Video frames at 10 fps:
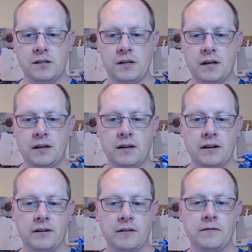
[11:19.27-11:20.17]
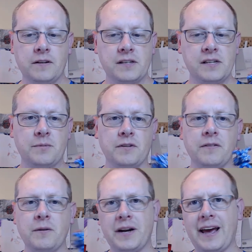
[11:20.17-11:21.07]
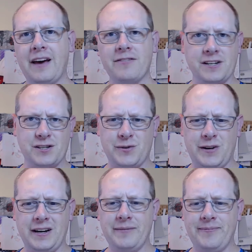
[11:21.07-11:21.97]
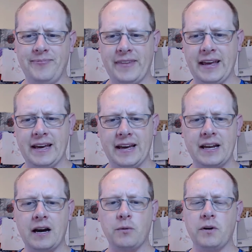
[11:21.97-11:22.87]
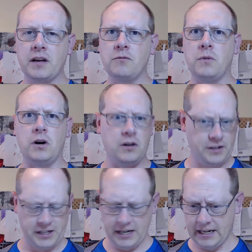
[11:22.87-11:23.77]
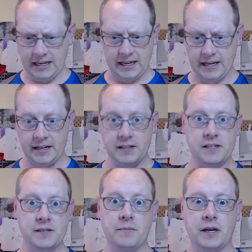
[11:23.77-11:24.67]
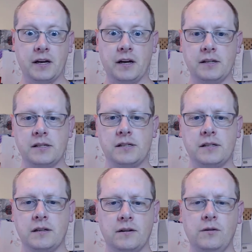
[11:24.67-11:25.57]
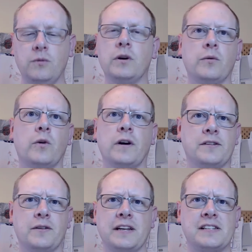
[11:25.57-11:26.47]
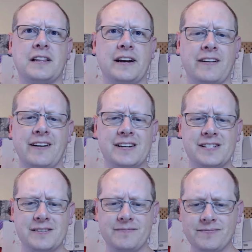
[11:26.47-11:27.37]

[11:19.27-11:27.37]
For an example, if I want a Havoc squad and I want to give them all chain cannons, because who wouldn't want to? That's hilarious.